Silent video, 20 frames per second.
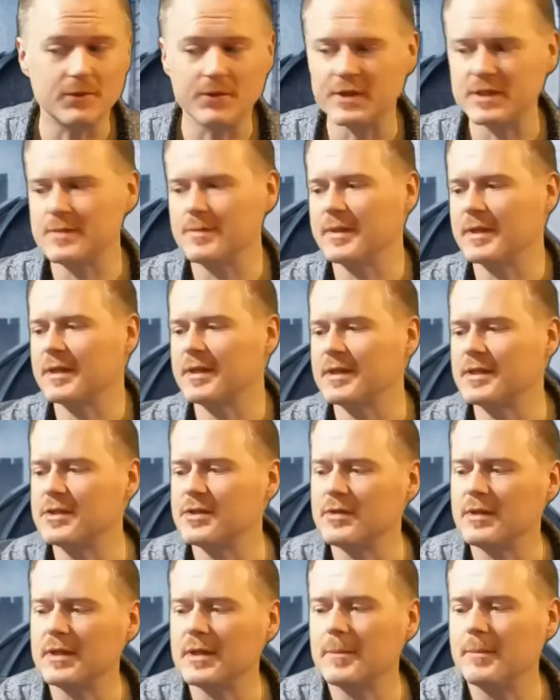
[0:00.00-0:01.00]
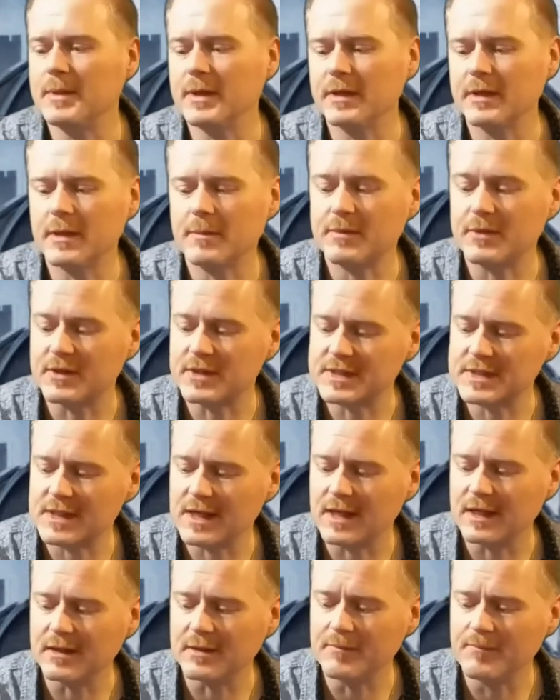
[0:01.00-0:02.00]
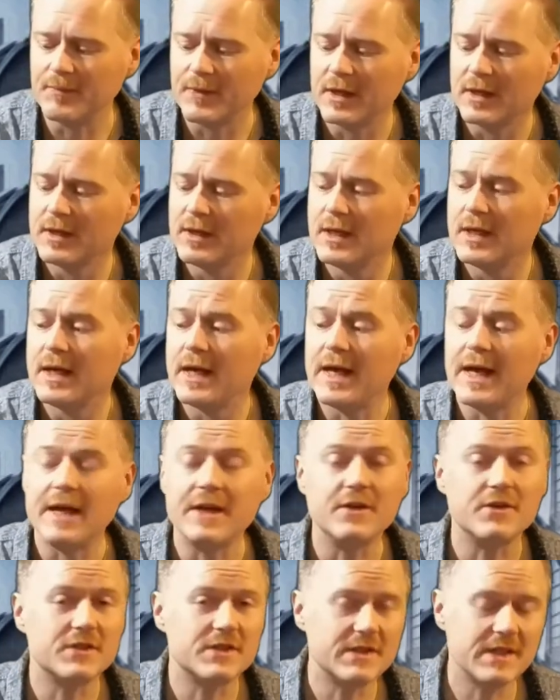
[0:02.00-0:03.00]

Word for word: points because you need to build up your asylum and your